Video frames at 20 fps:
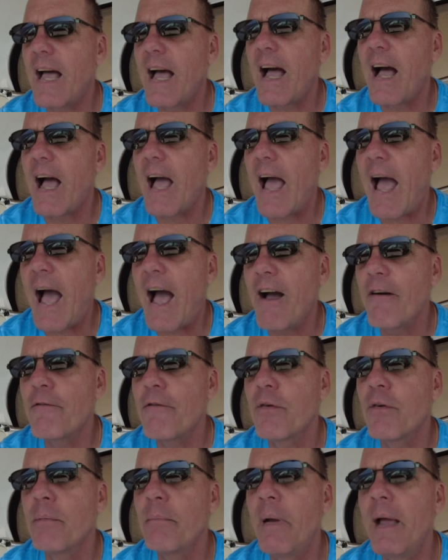that
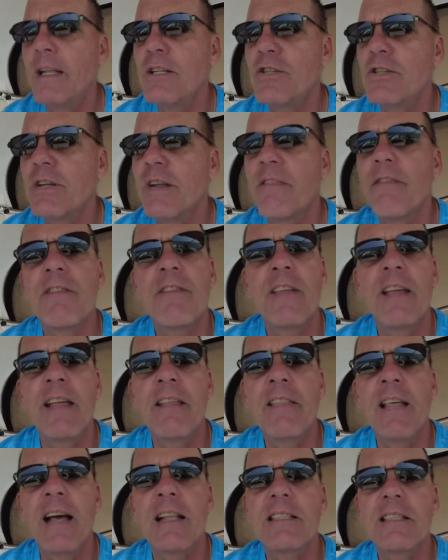aforementioned
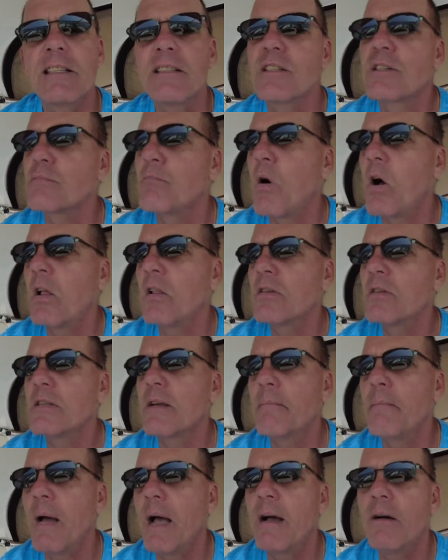thing that's as small as
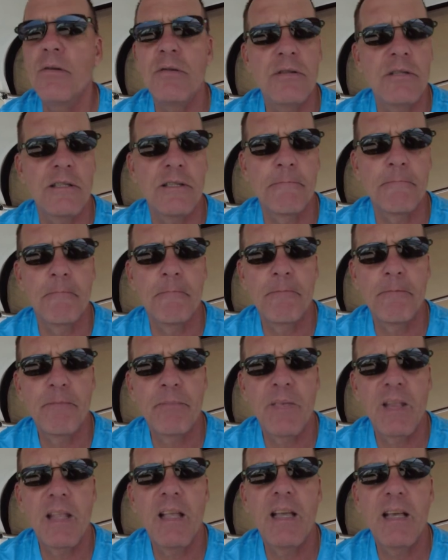a mouse,
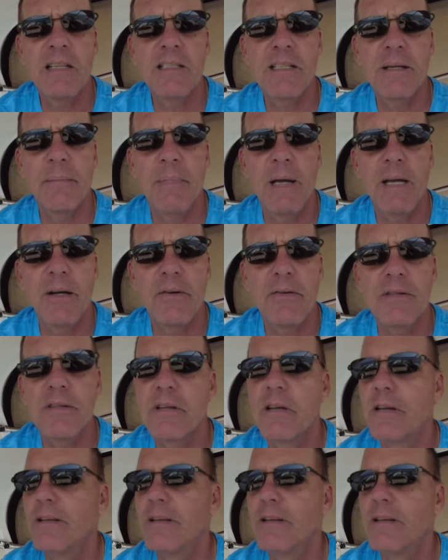it's a mouse.